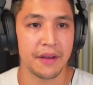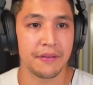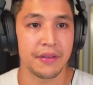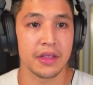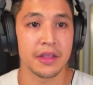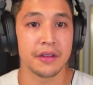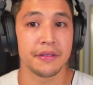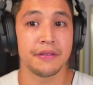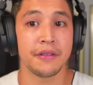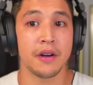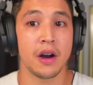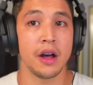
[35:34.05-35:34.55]
and
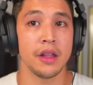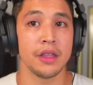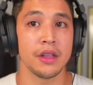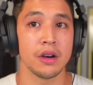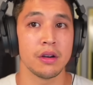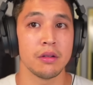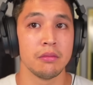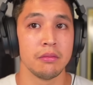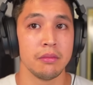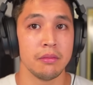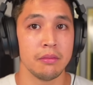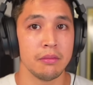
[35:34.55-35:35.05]
the
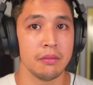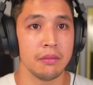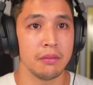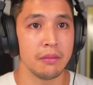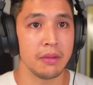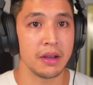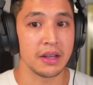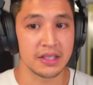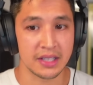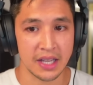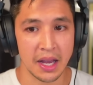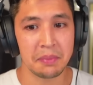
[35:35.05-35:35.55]
Father
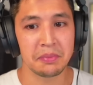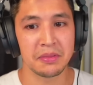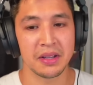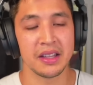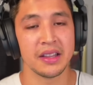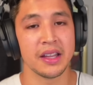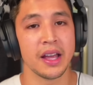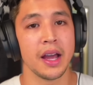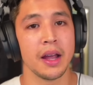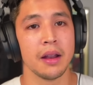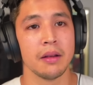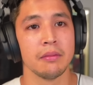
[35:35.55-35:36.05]
accepting
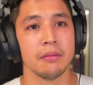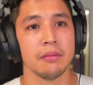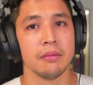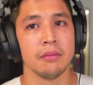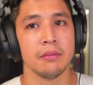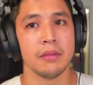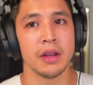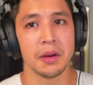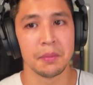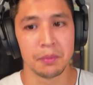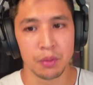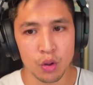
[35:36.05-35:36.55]
that
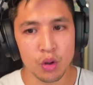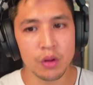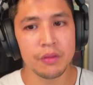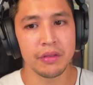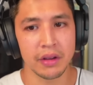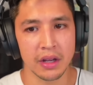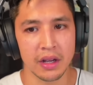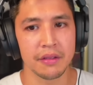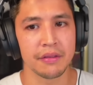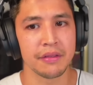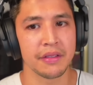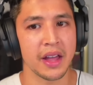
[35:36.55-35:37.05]
and
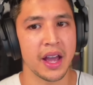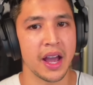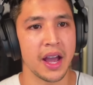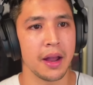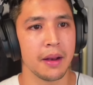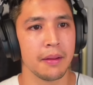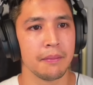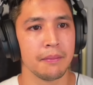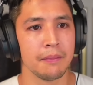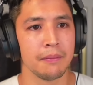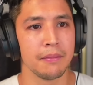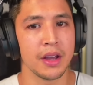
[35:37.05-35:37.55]
approving of that
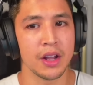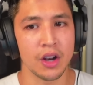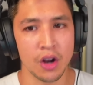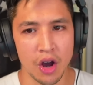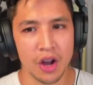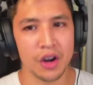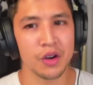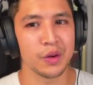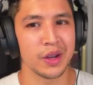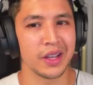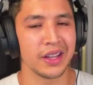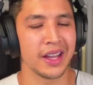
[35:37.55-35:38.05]
and
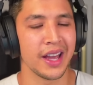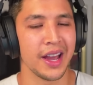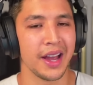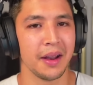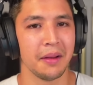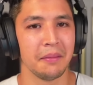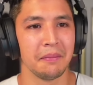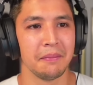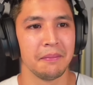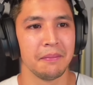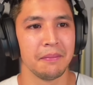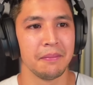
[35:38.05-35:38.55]
honoring that
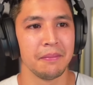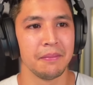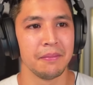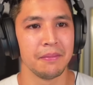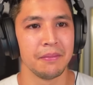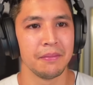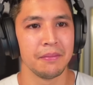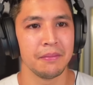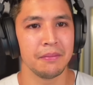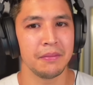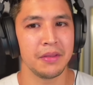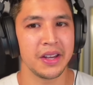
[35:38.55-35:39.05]

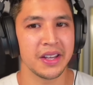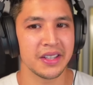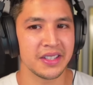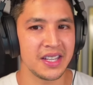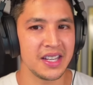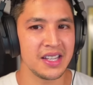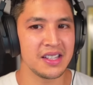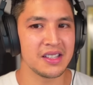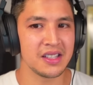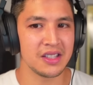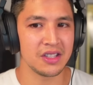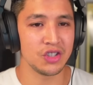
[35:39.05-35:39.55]
because
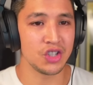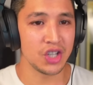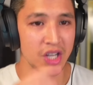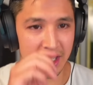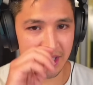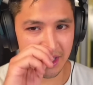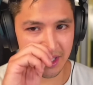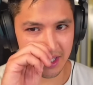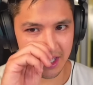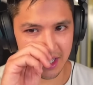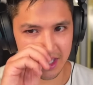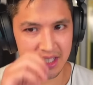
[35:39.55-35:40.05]

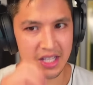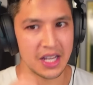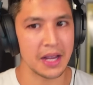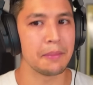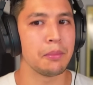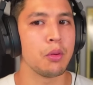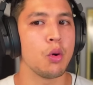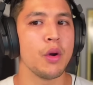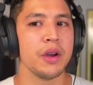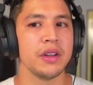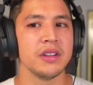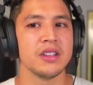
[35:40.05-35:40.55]
Jesus is the
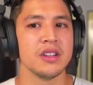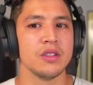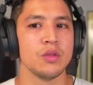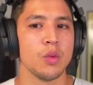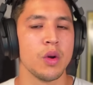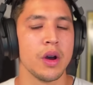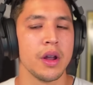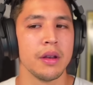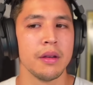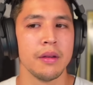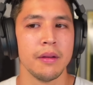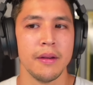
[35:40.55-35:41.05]
appointed
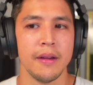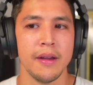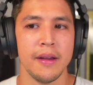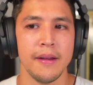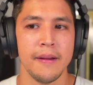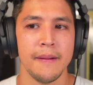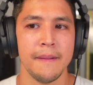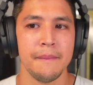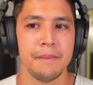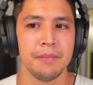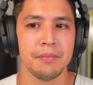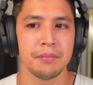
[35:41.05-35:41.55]
one
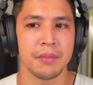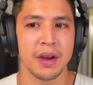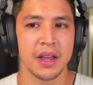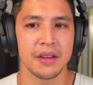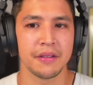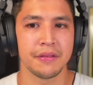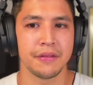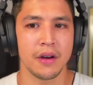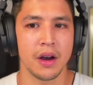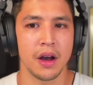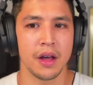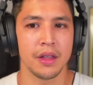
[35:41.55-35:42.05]
by the
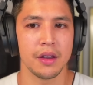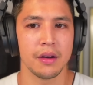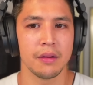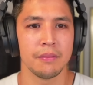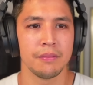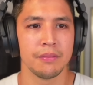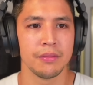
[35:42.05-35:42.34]
Father.